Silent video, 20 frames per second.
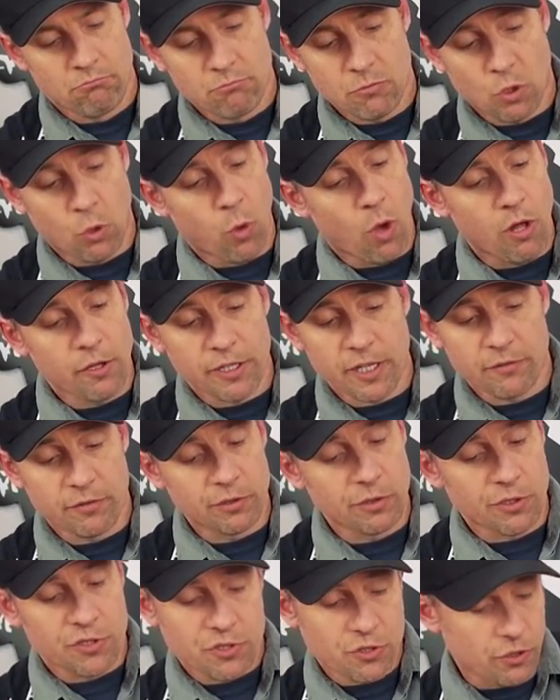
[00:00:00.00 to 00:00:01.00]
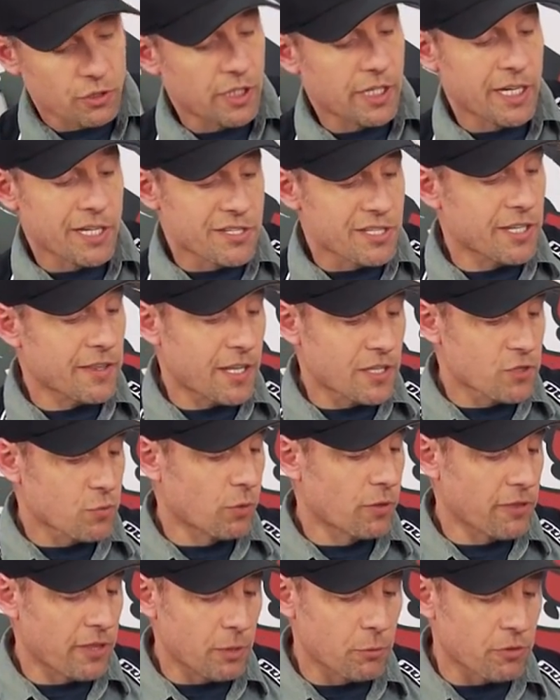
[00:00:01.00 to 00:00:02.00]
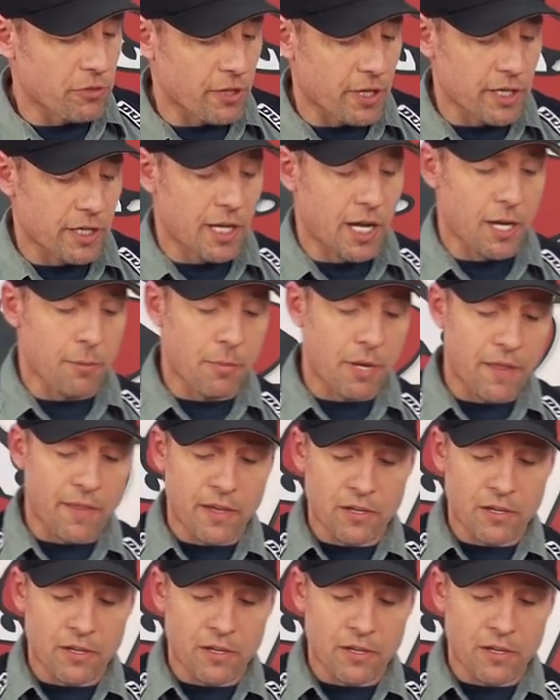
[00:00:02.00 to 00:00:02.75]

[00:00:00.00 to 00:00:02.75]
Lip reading: Quality of it looks good. Like I said, that's one thing with Icon, man.